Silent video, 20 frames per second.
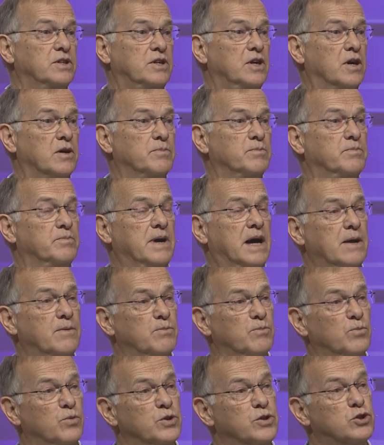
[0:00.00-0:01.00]
a young
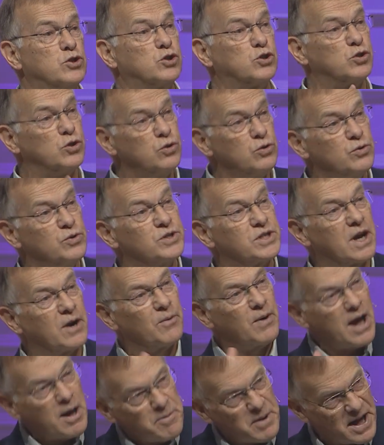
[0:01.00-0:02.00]
man, would choose a
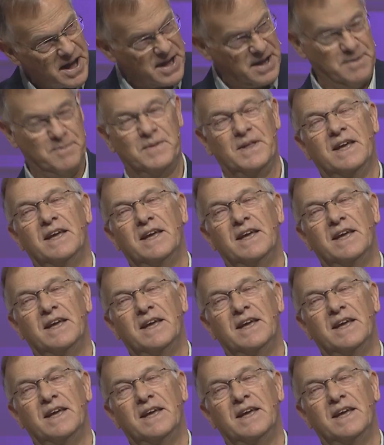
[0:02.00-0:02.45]
rabbi